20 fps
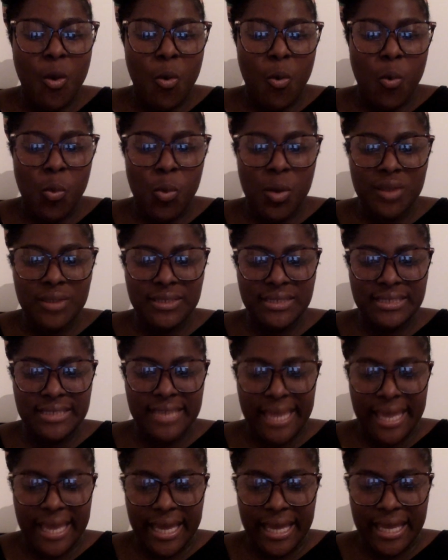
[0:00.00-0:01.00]
What
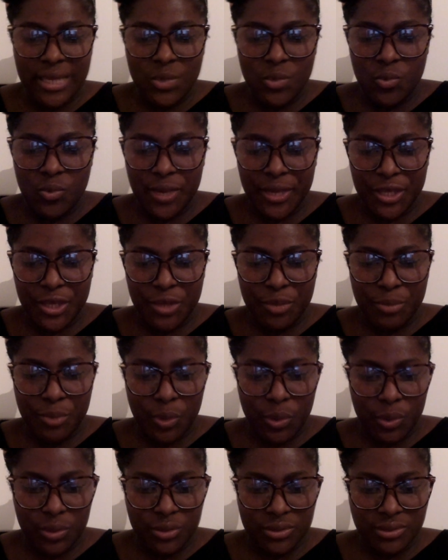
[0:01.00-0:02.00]
day were you
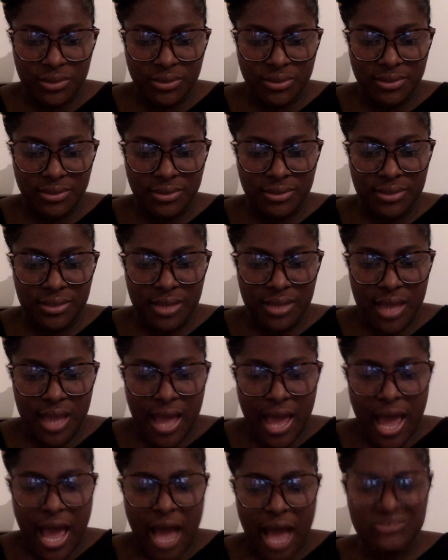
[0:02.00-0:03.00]
born?
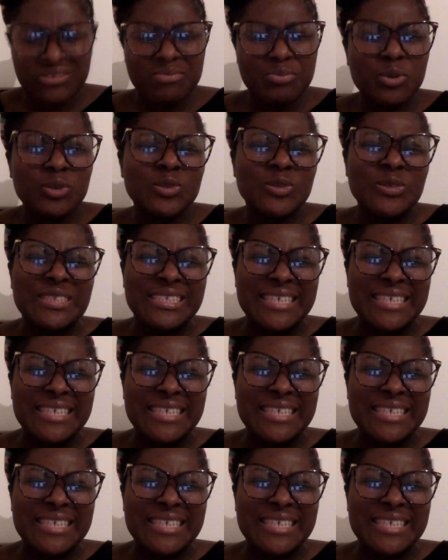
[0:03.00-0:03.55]
I was born on